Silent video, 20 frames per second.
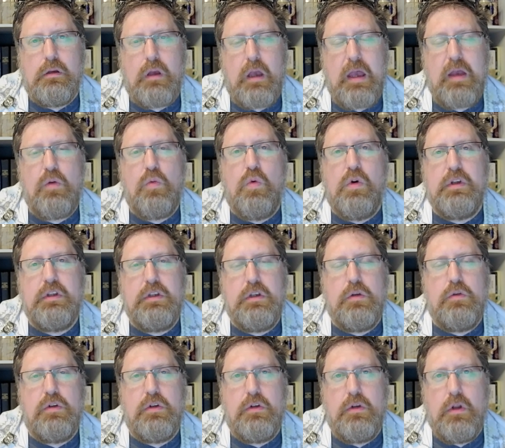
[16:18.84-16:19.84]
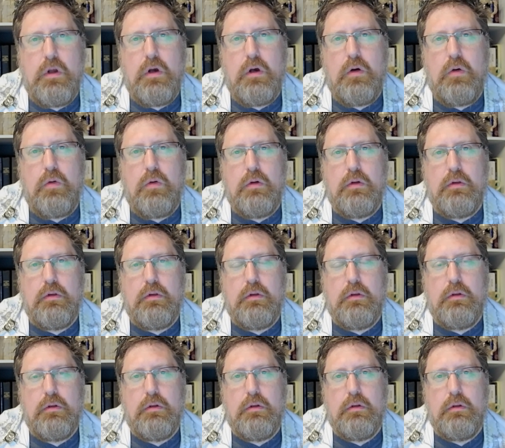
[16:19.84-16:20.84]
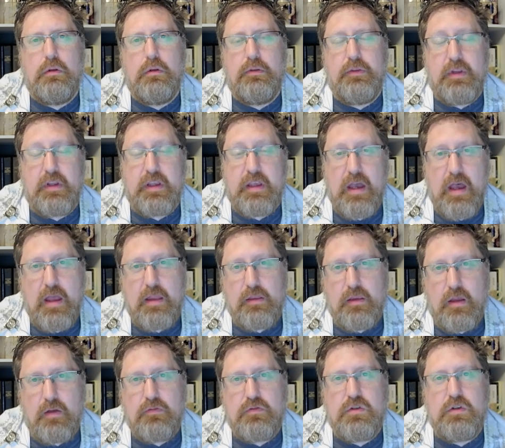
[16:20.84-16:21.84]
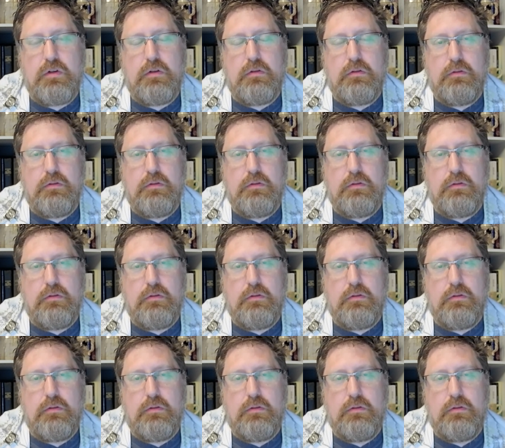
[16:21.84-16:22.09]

I want you to know that God loves you